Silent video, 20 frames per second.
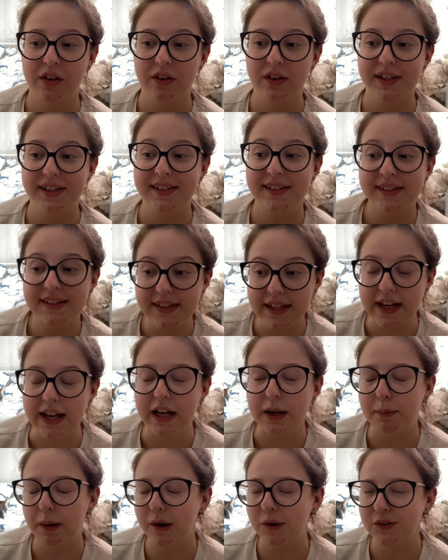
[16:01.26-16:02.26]
seen
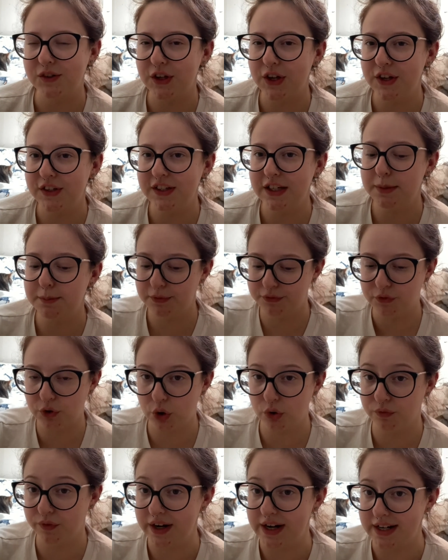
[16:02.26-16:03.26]
about Circe
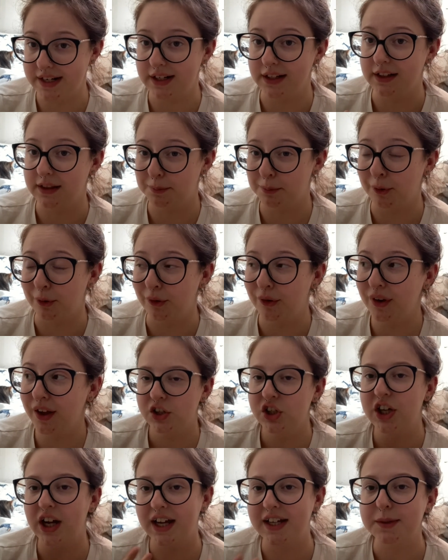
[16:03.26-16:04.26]
before reading the book,
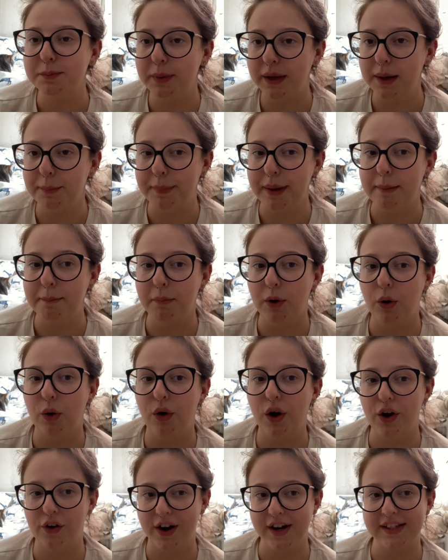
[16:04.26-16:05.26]
she has been a bit
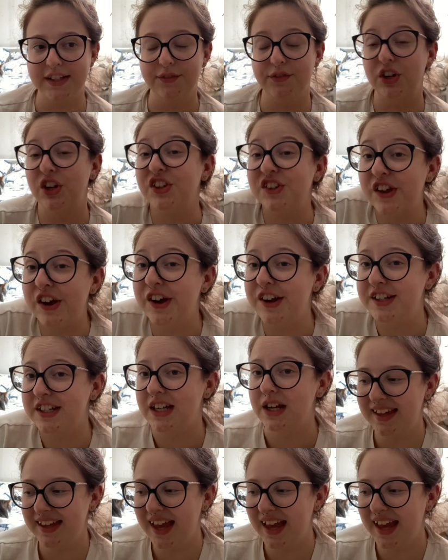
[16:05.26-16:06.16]
more aggressive and assertive.